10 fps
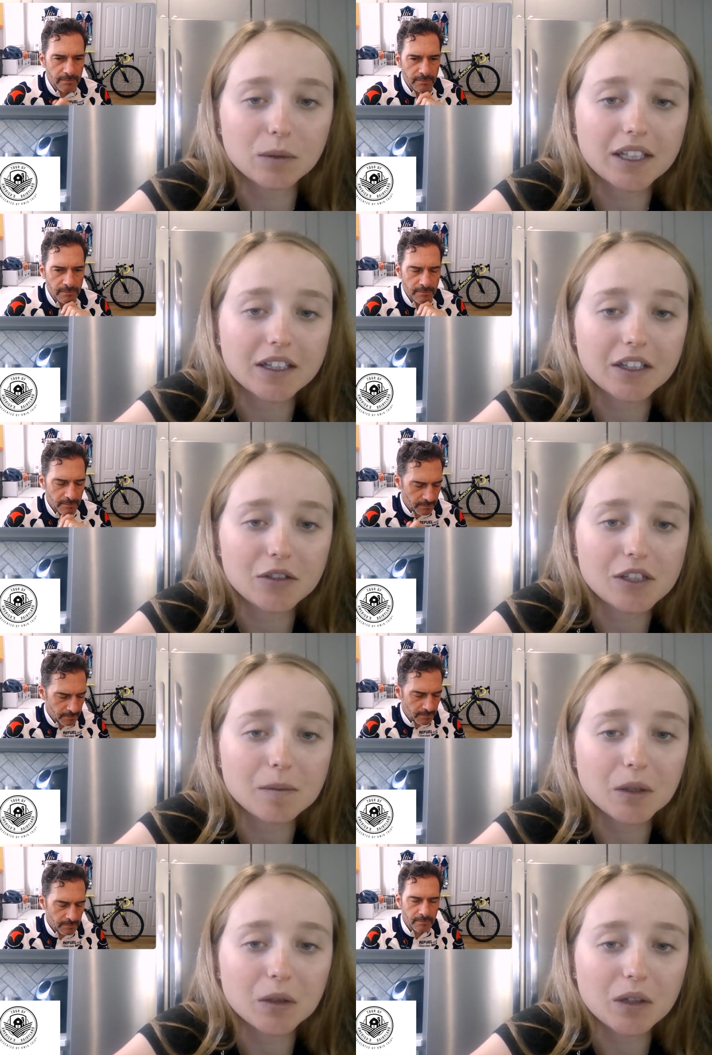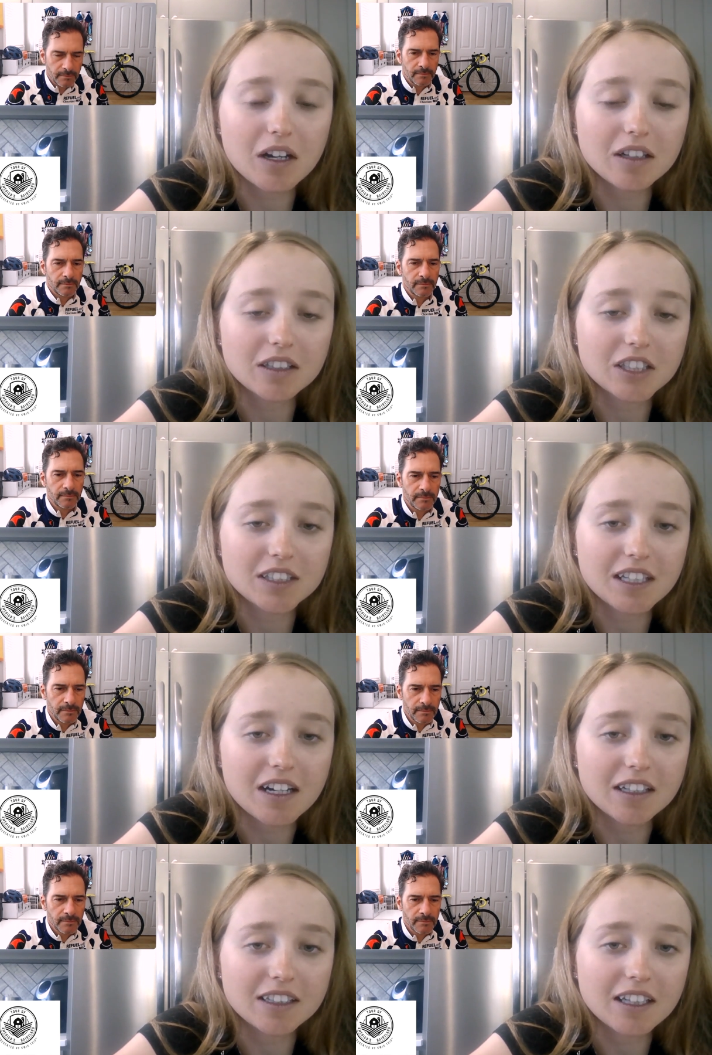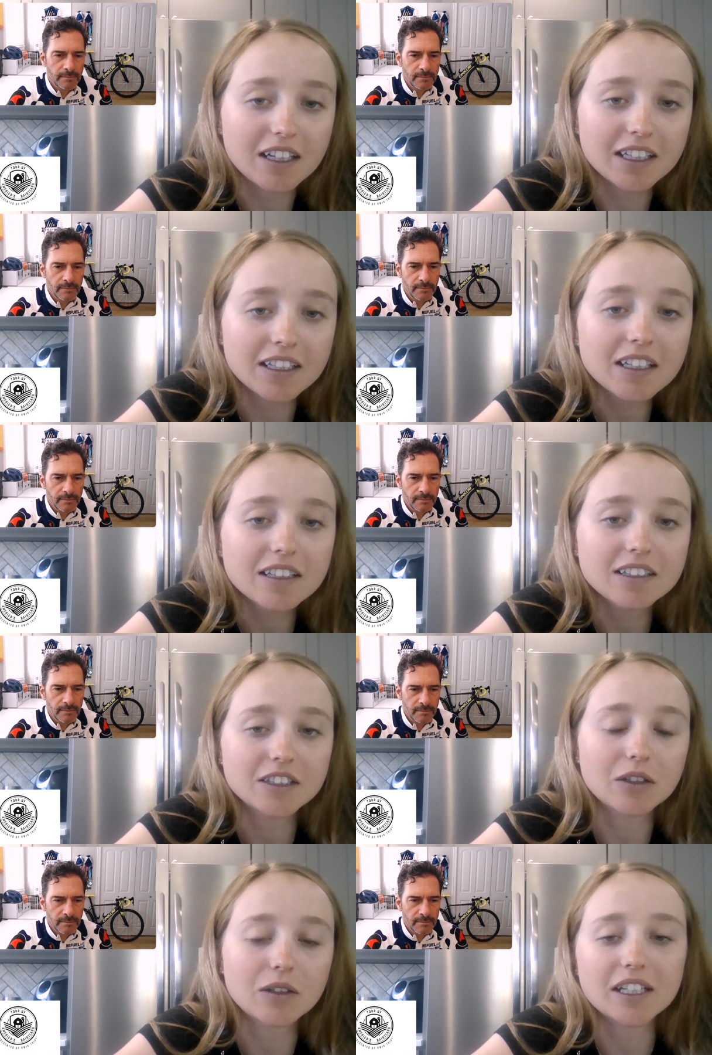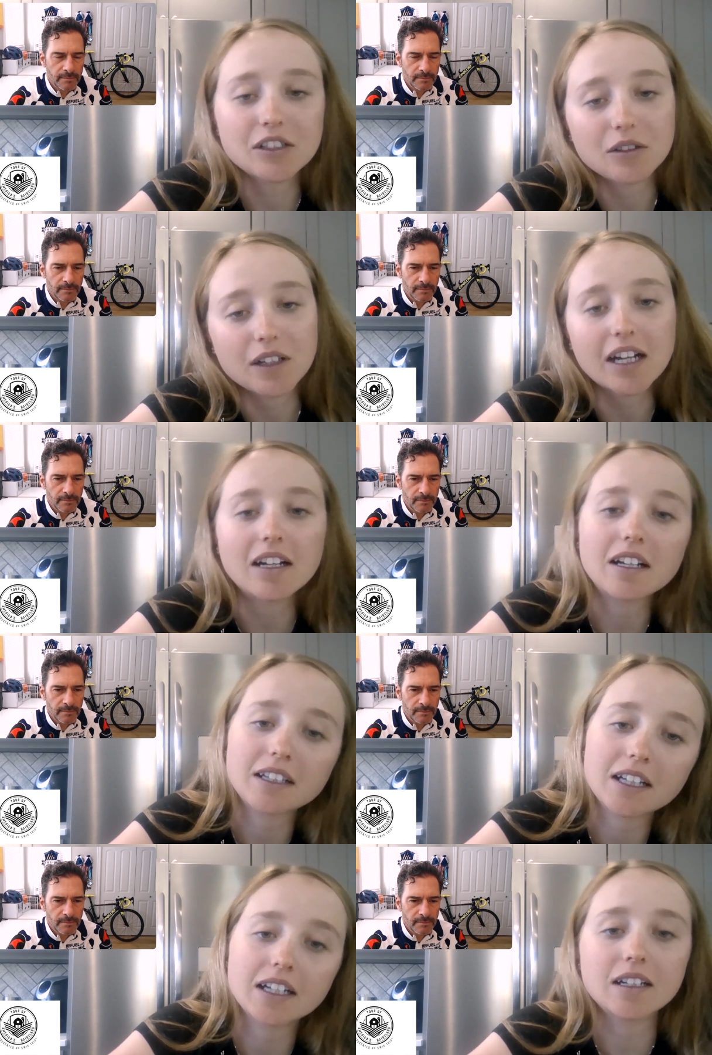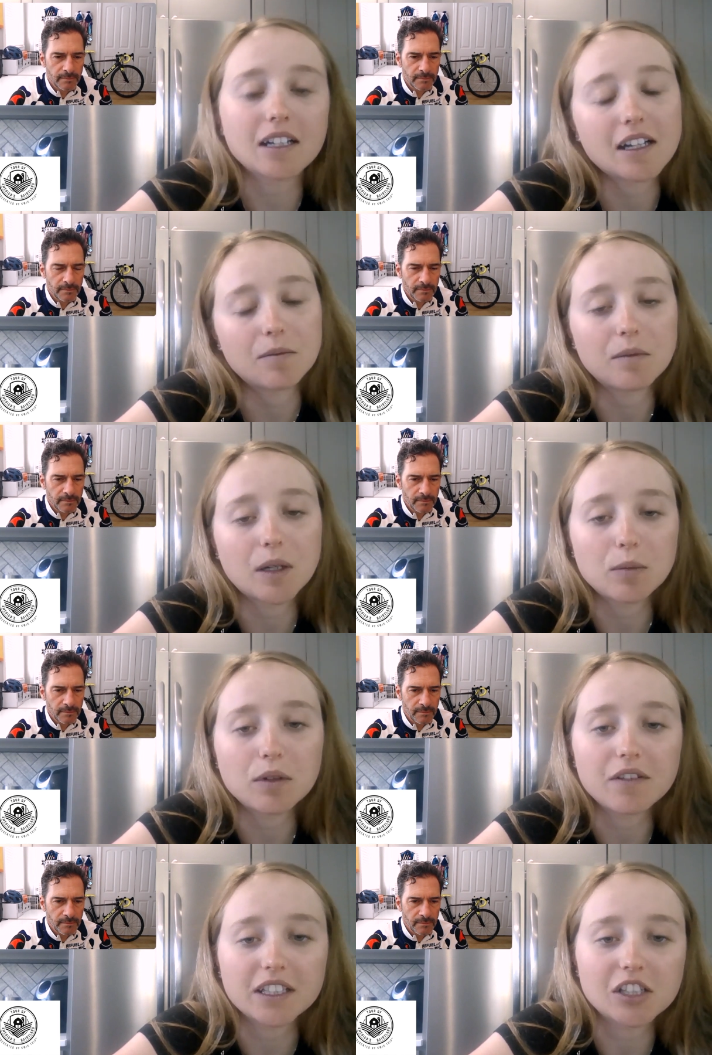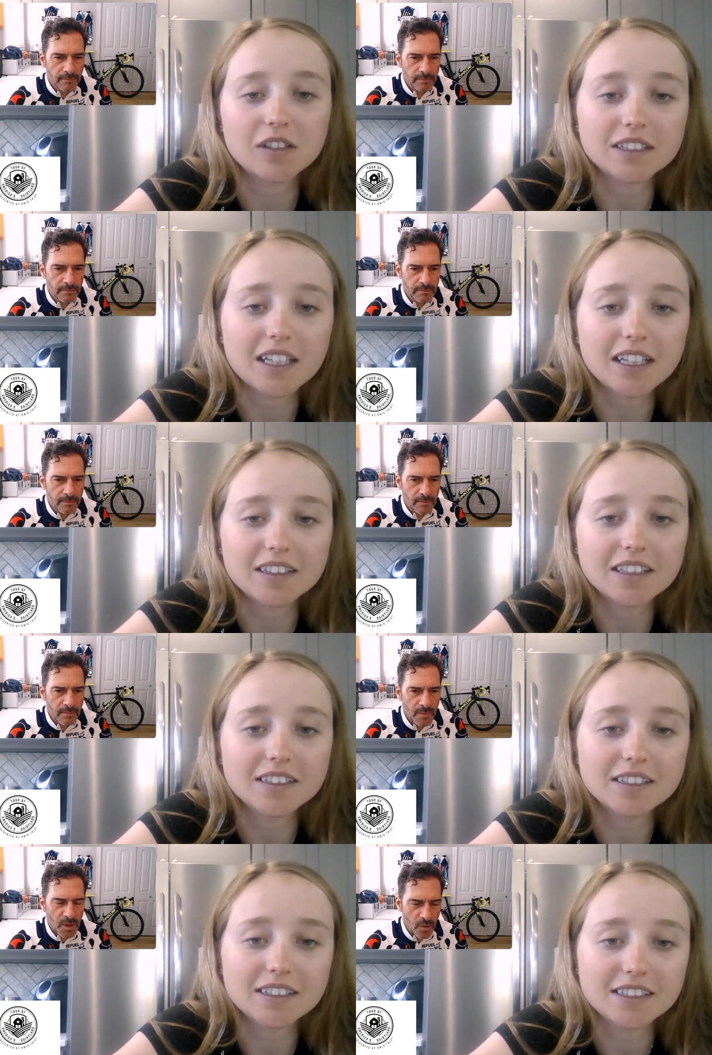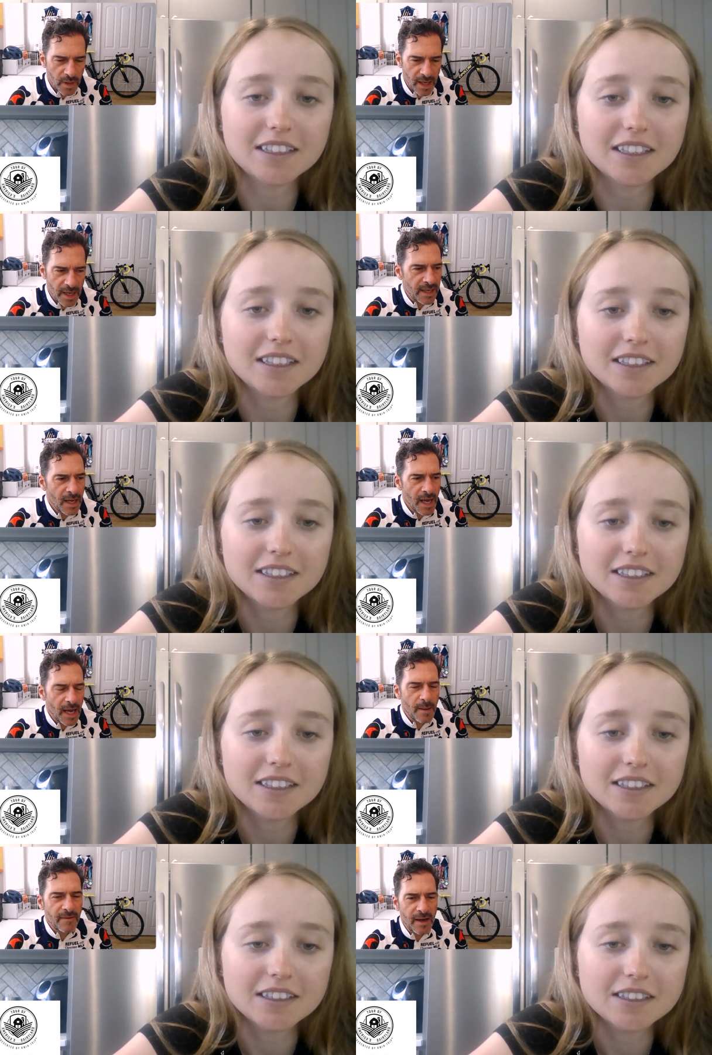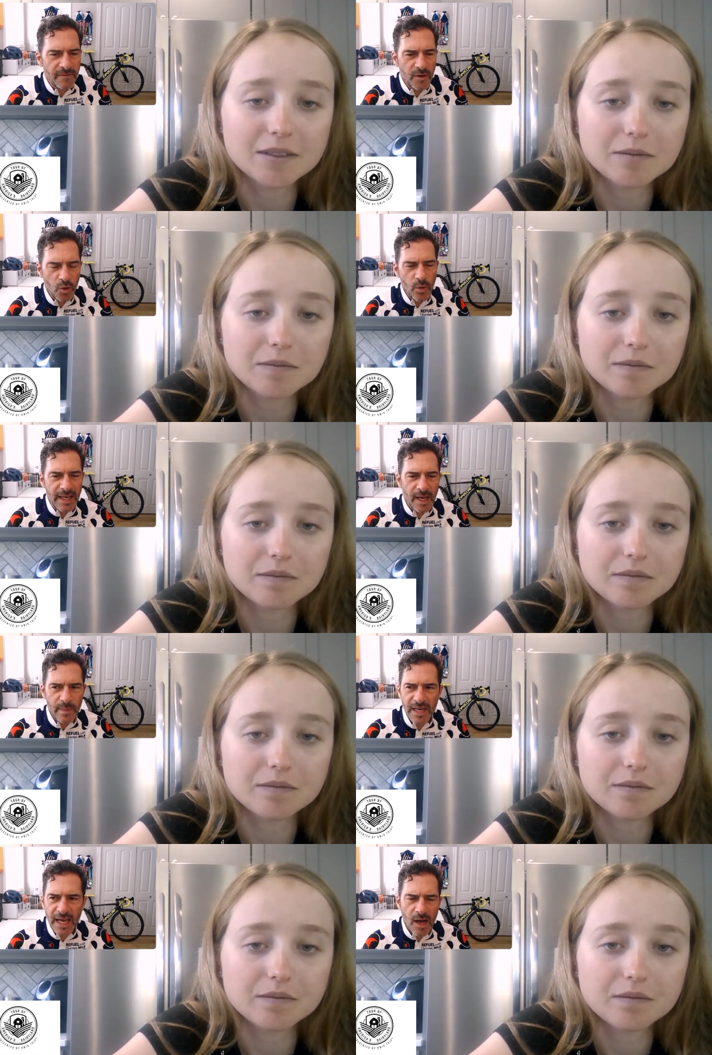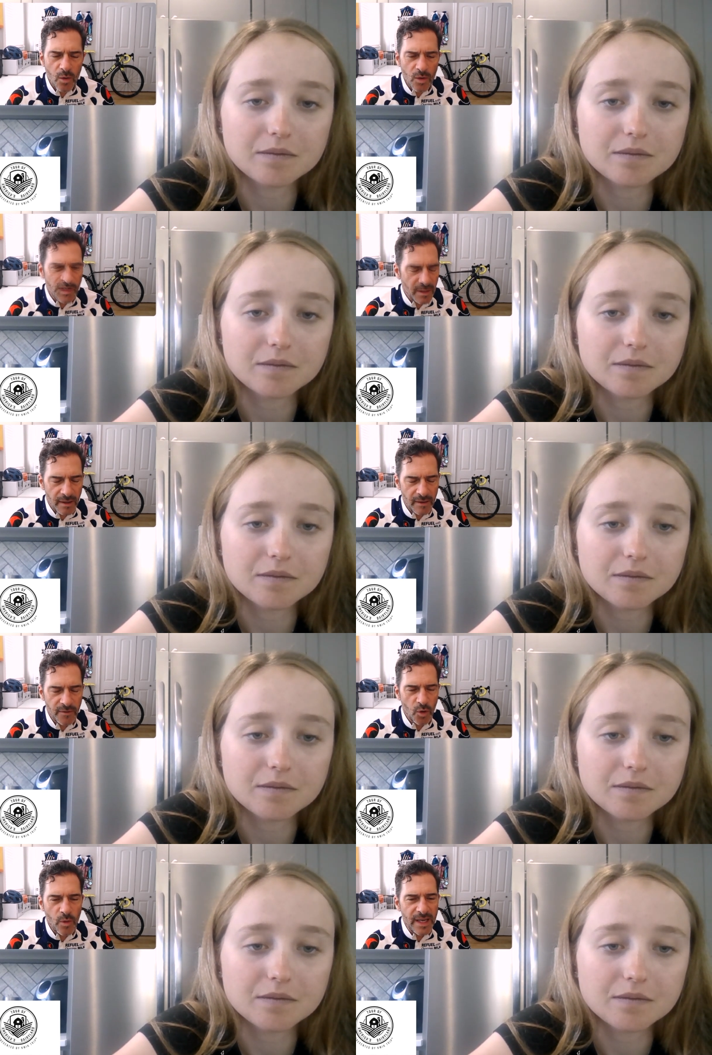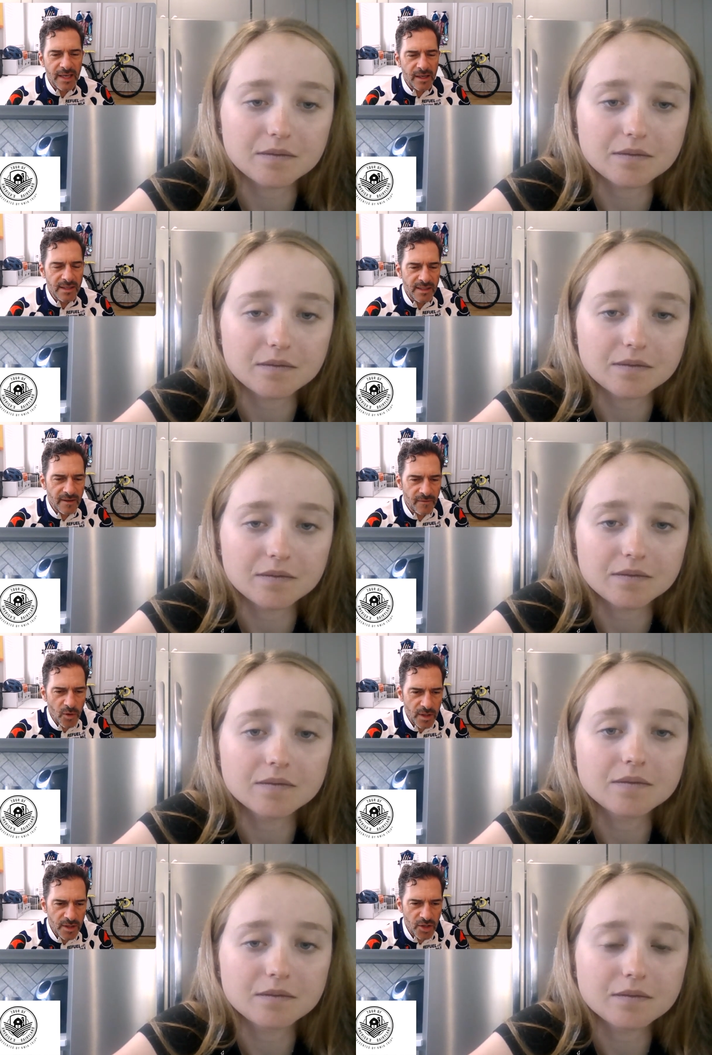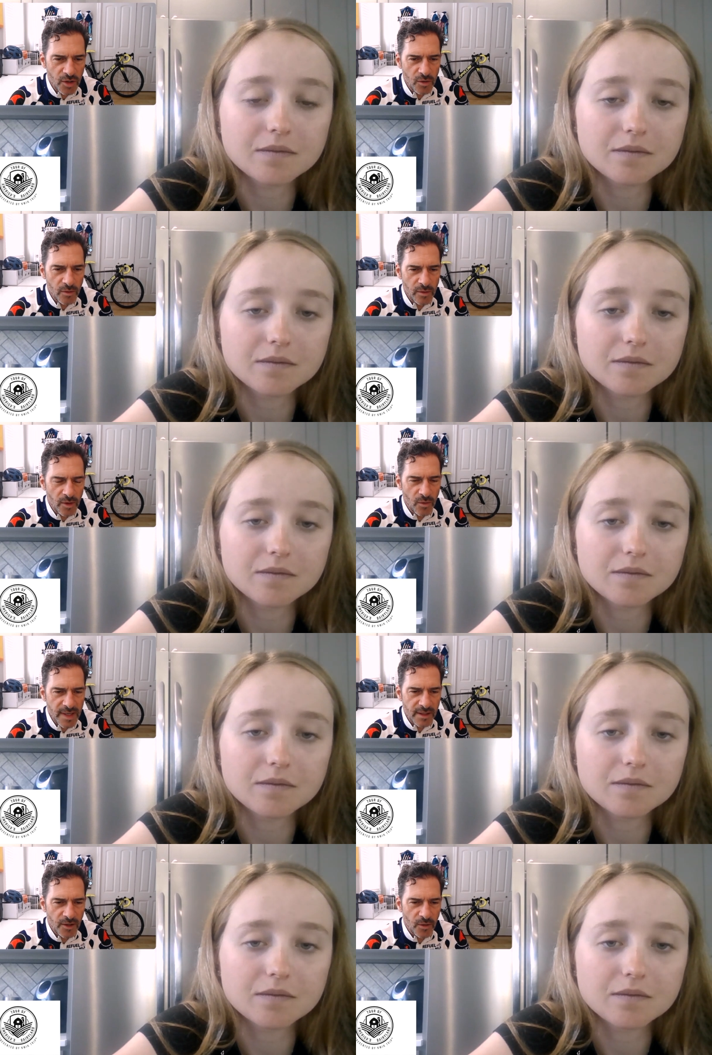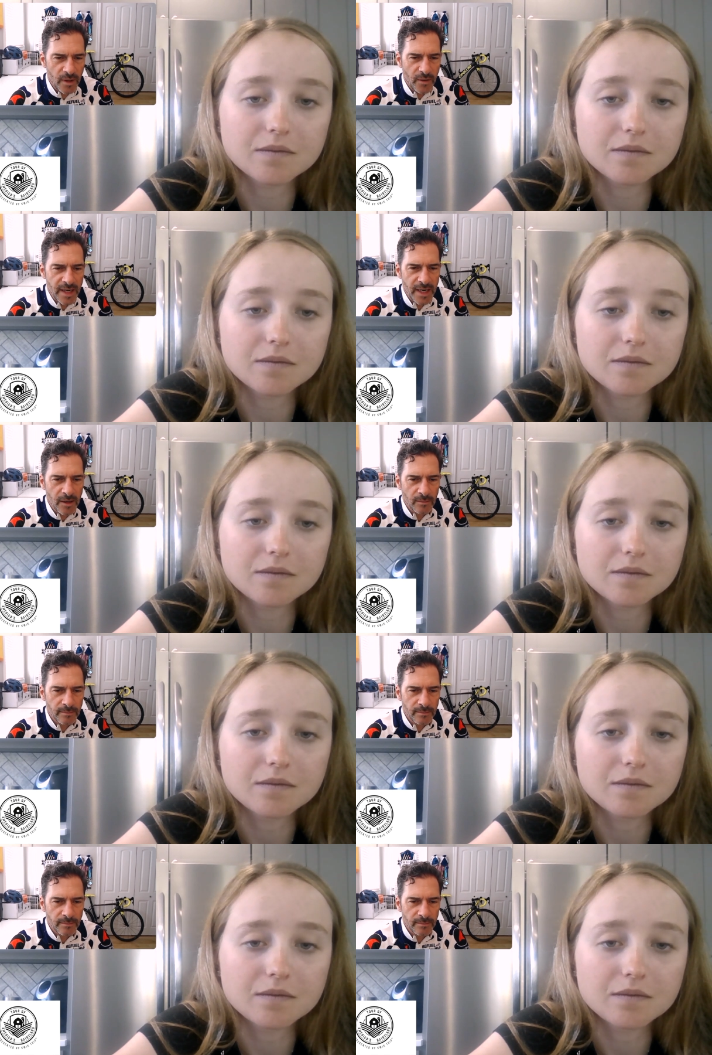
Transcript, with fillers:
Speaker 1: with UW colleges online. So I do that, and then I'm a professional cyclist.
Speaker 2: Okay, and of your week, how many hours of your week is devoted to your racing career right now?